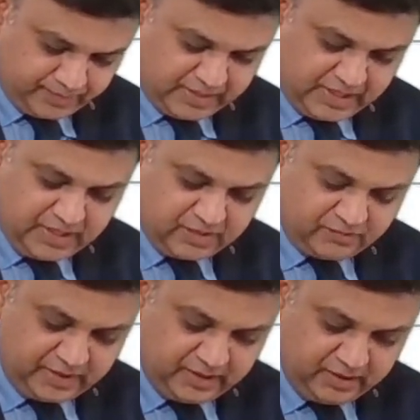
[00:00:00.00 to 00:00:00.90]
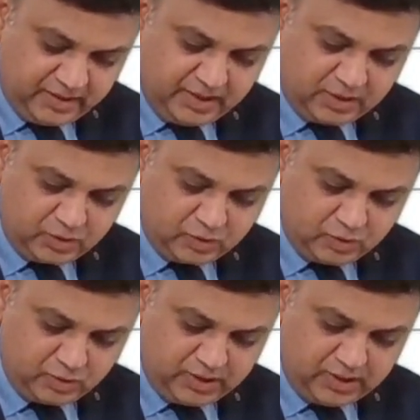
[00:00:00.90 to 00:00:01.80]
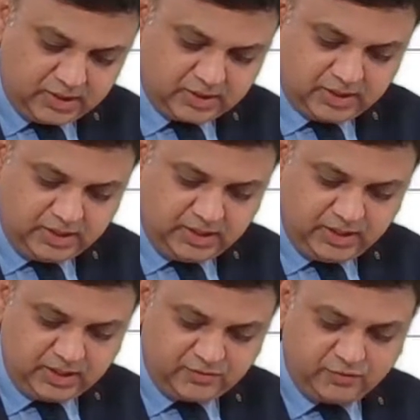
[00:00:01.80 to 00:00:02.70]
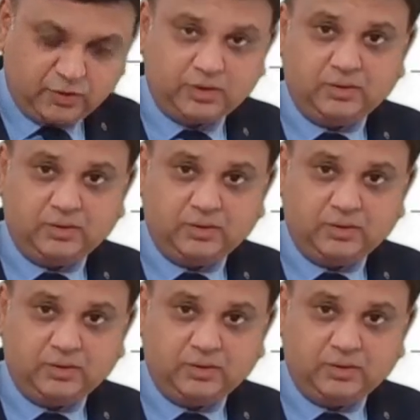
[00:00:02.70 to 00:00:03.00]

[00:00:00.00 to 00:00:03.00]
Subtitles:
year 1, year 2, year 3, year 4.